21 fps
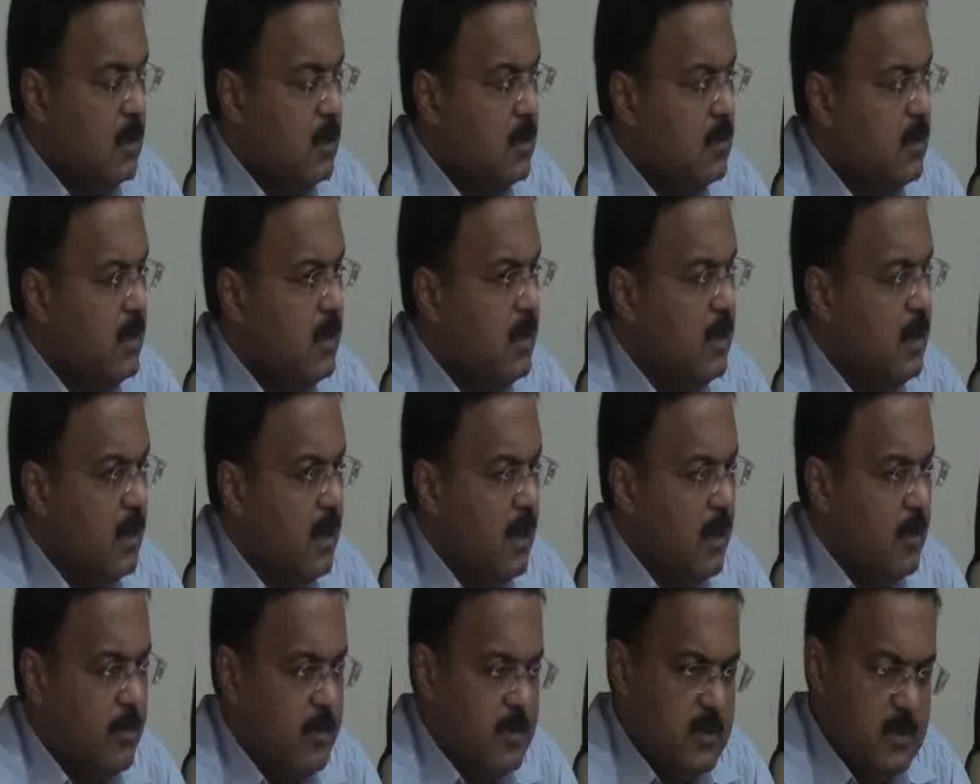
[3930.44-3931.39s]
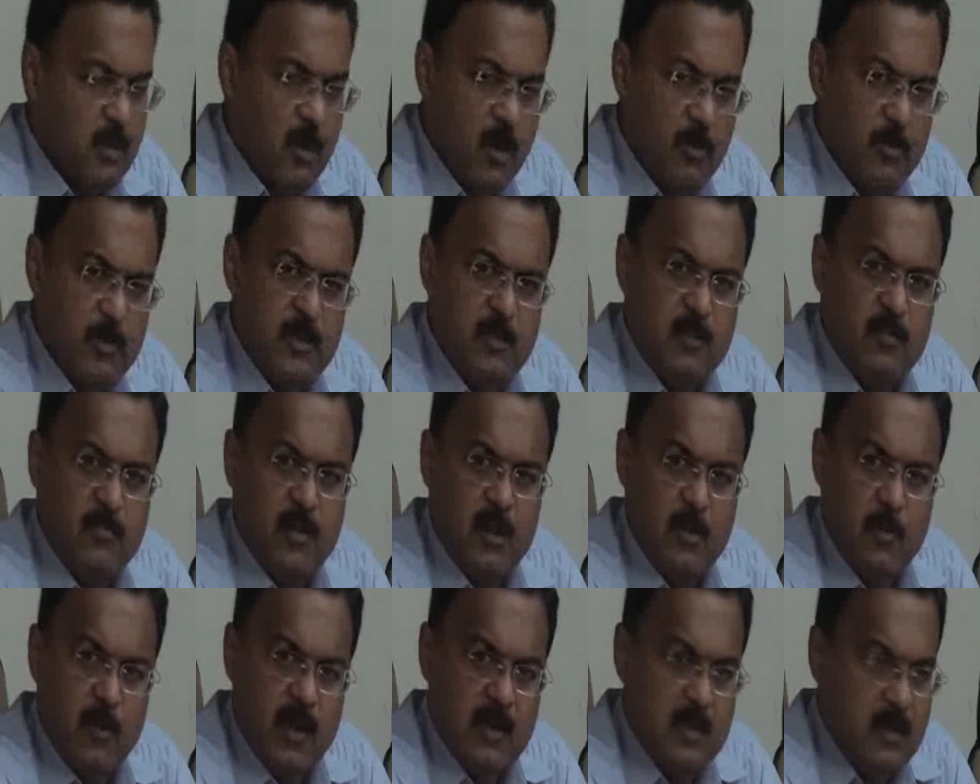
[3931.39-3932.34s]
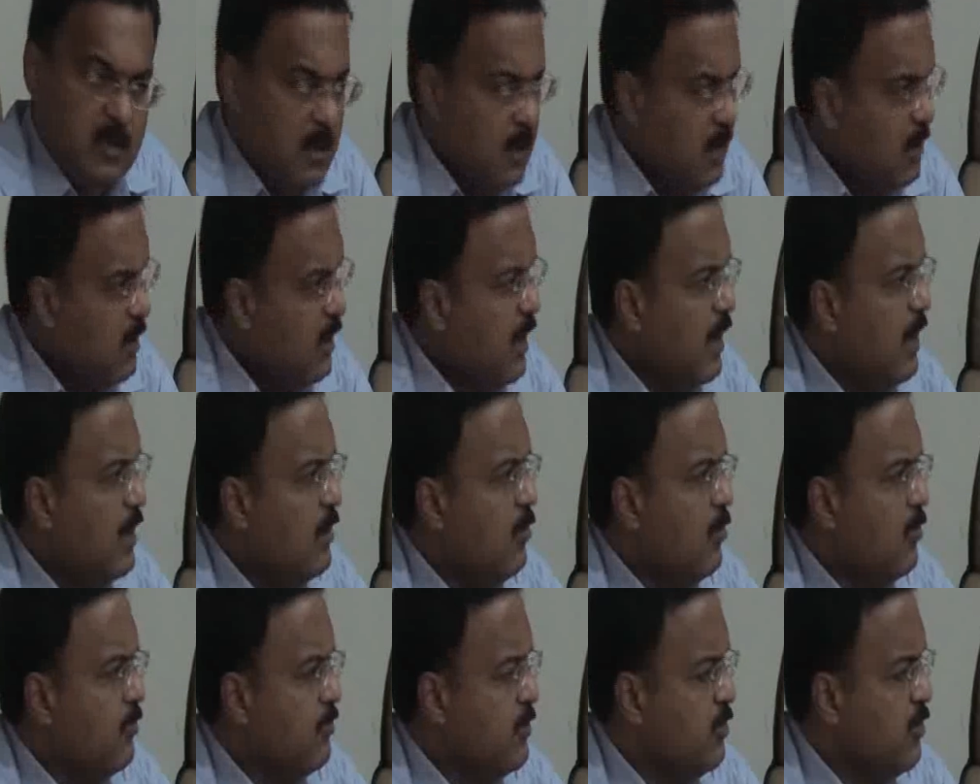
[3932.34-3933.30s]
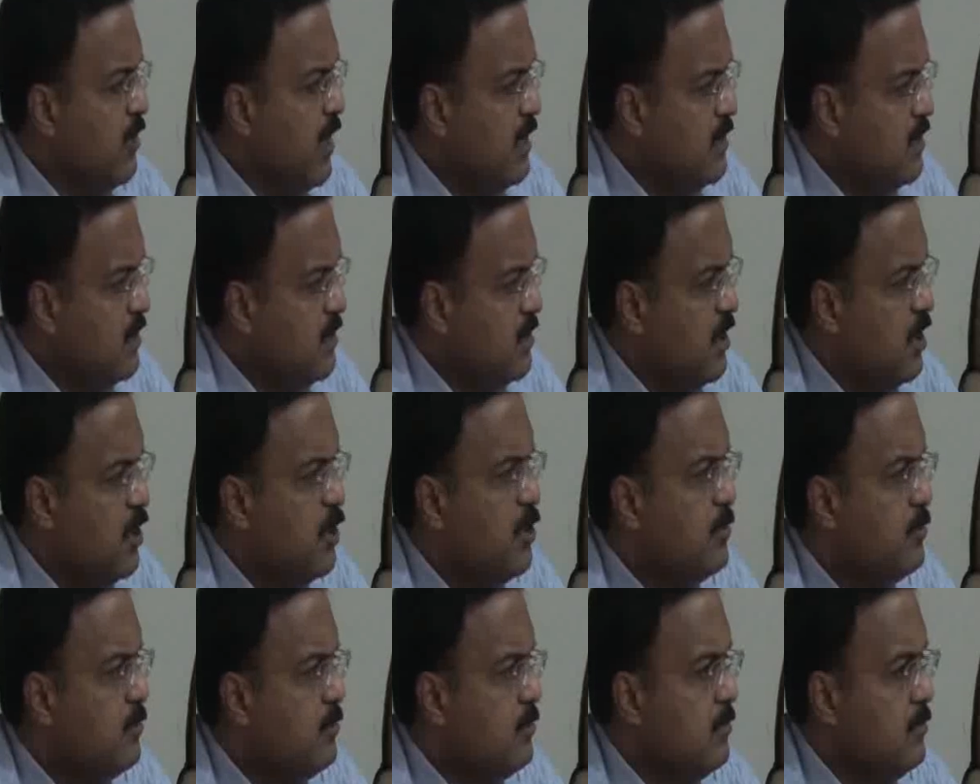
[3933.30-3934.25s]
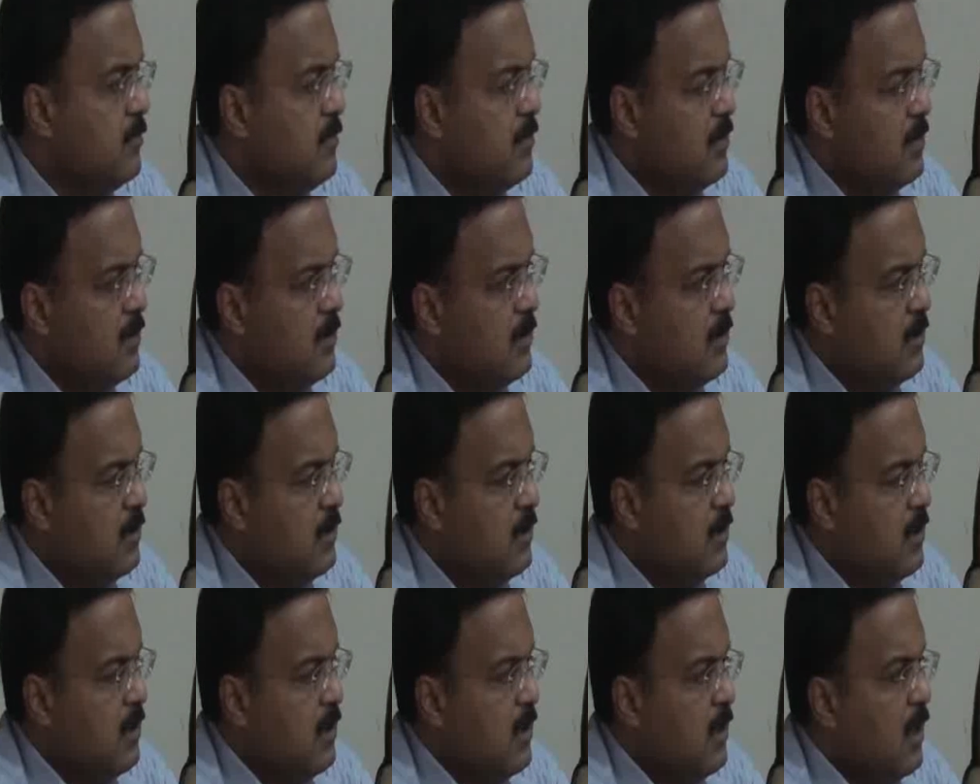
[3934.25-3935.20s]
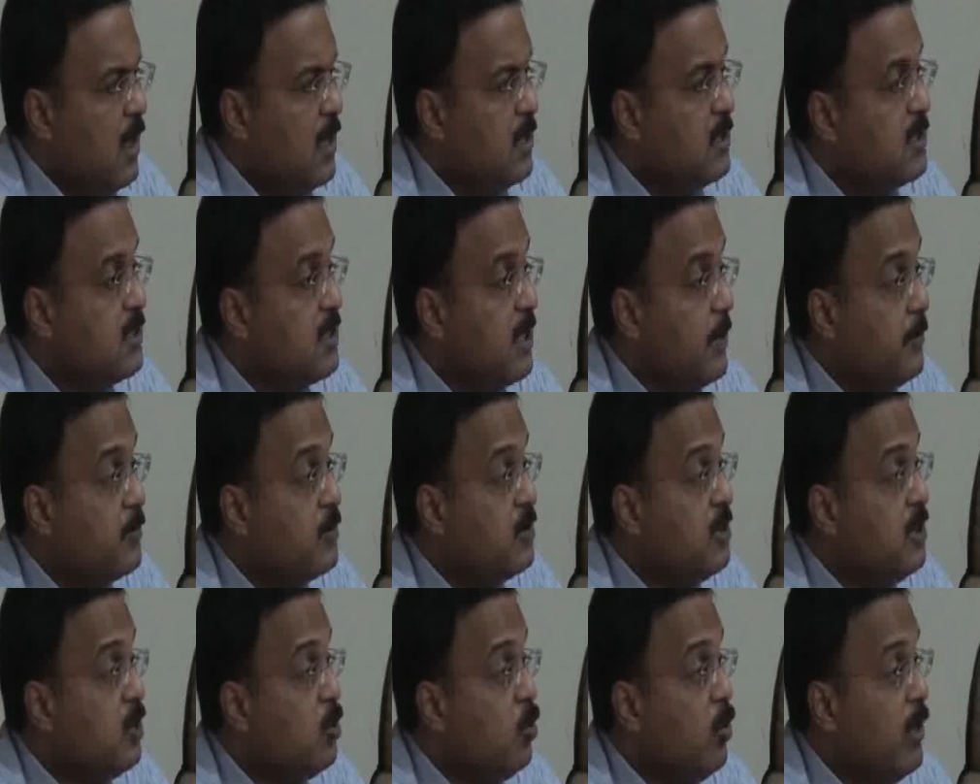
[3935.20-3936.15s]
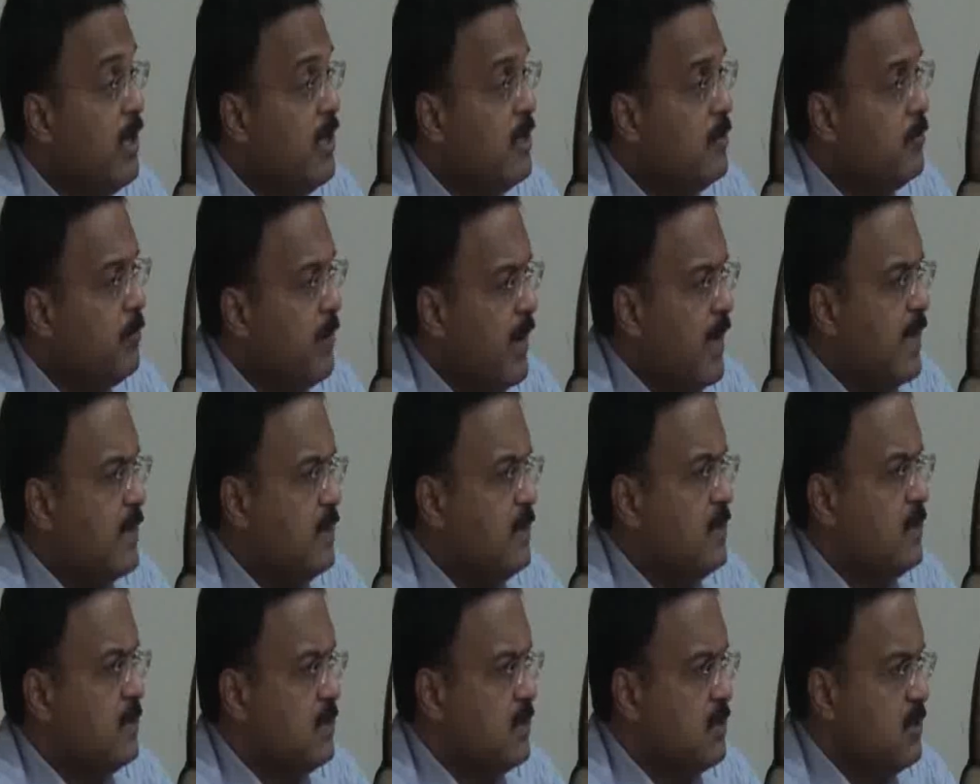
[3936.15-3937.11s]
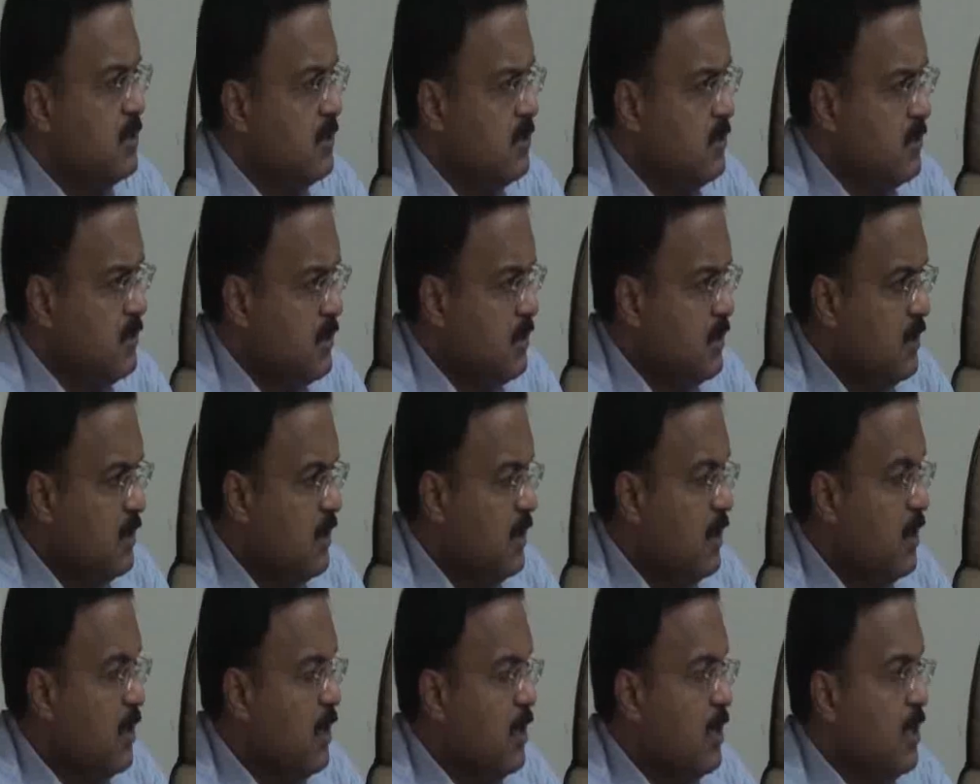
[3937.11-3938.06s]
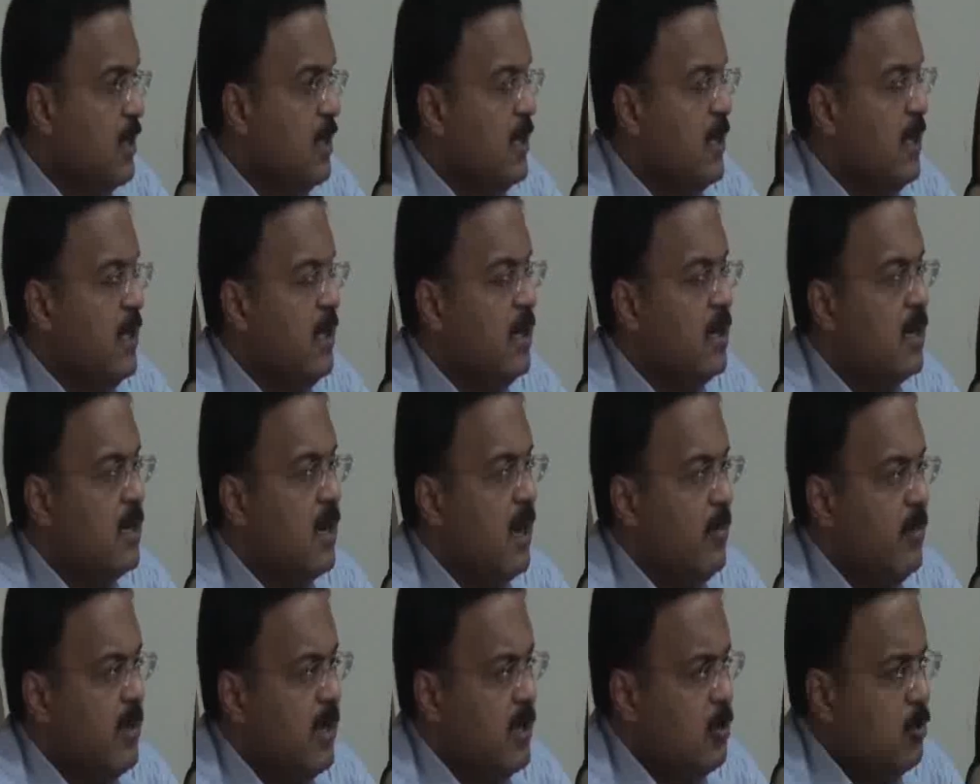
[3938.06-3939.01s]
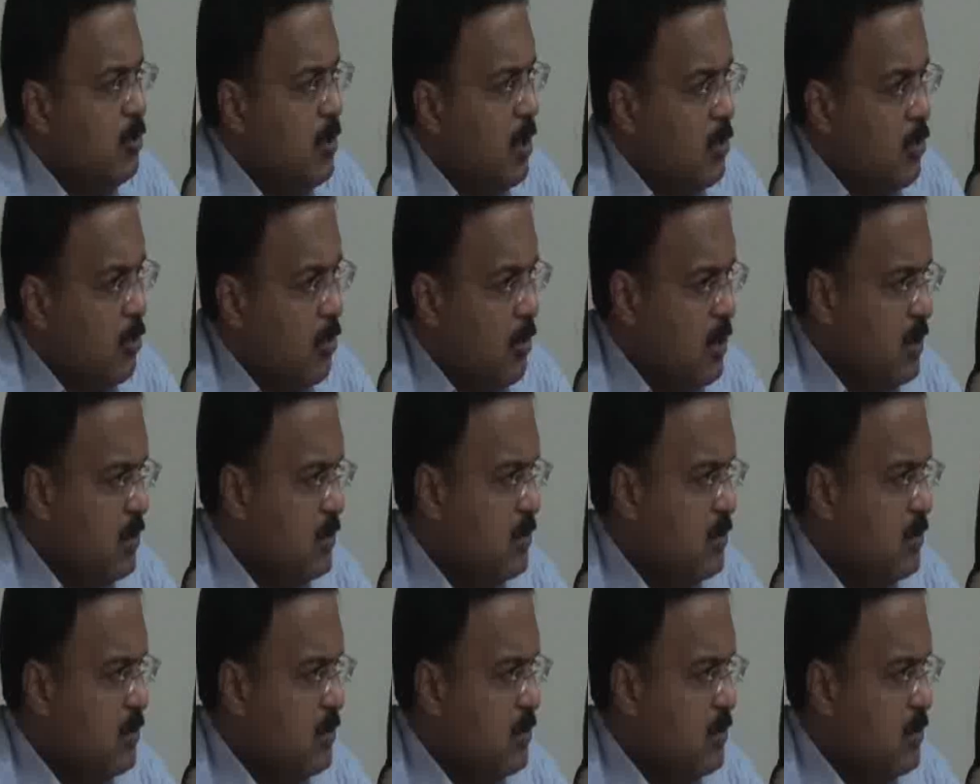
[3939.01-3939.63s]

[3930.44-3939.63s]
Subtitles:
the government of Albania and of United Kingdom a subsequent practice in coming to the court.